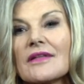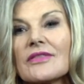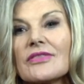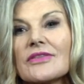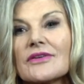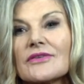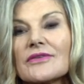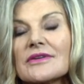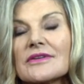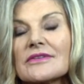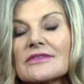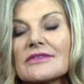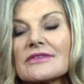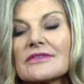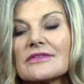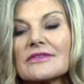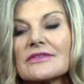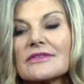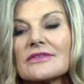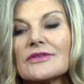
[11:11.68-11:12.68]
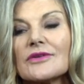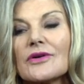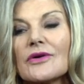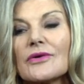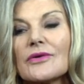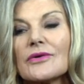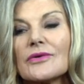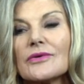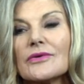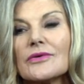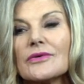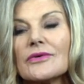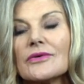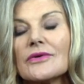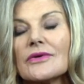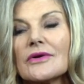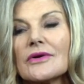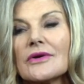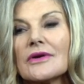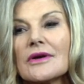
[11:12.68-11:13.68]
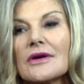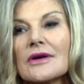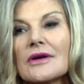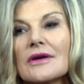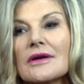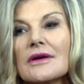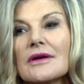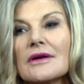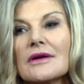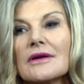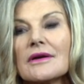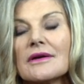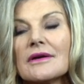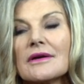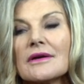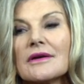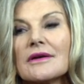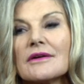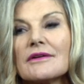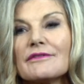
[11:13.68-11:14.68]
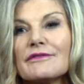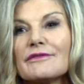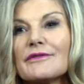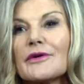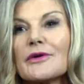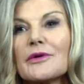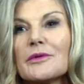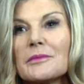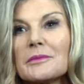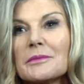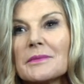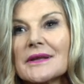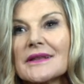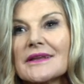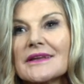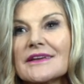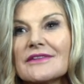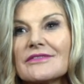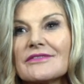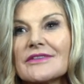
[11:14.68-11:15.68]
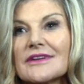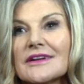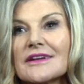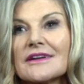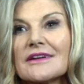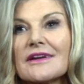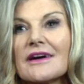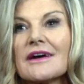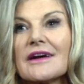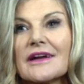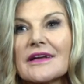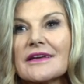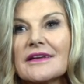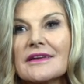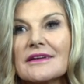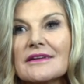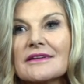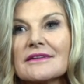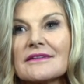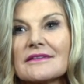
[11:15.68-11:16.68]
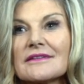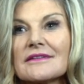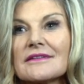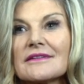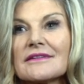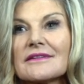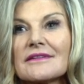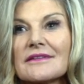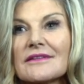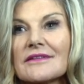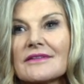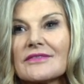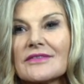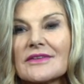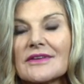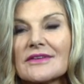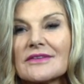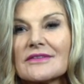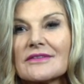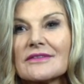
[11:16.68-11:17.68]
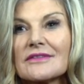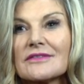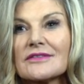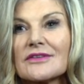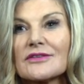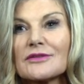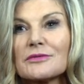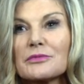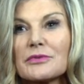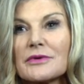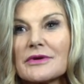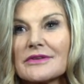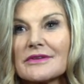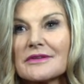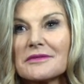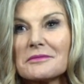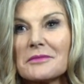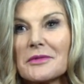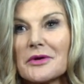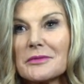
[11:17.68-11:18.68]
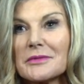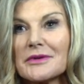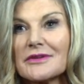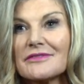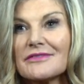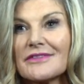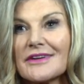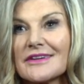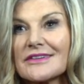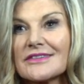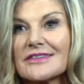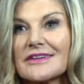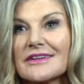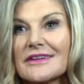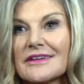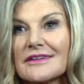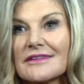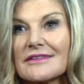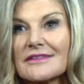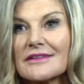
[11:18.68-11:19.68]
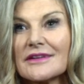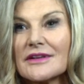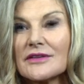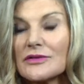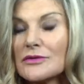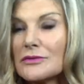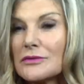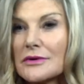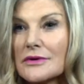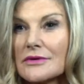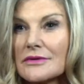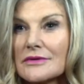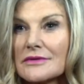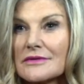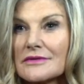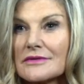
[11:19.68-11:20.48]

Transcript: there is no firm belief in an I here. There's just present moment functioning in the world.